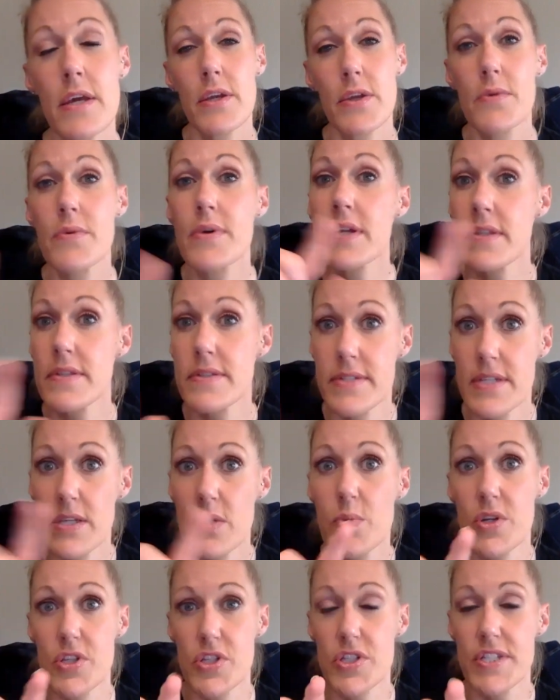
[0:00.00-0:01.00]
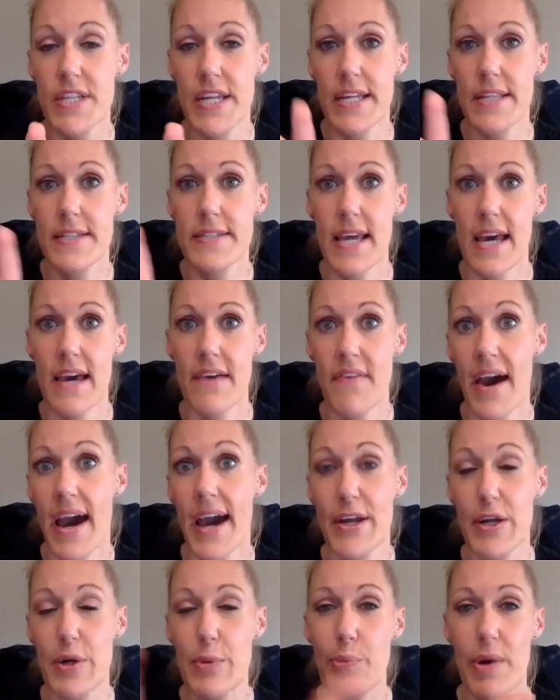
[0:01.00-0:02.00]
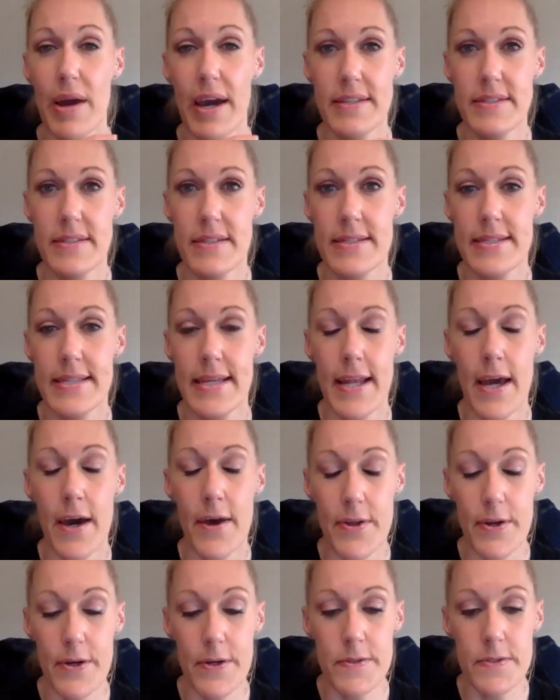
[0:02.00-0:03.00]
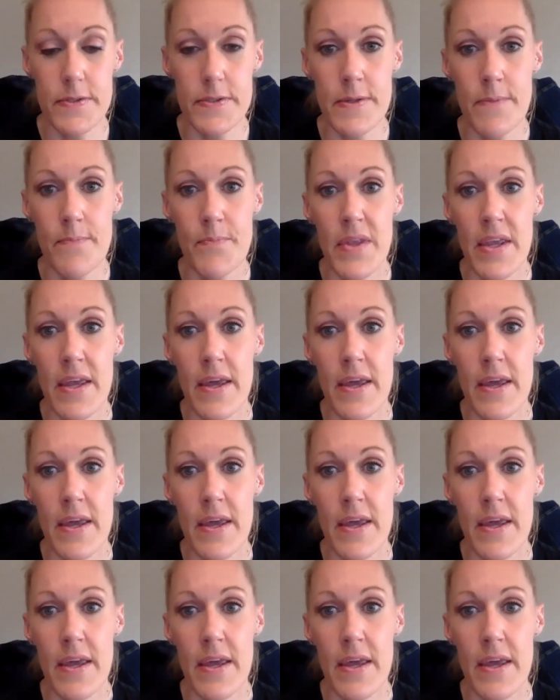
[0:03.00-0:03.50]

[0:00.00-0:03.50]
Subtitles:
you can see which dates have higher prizes than others.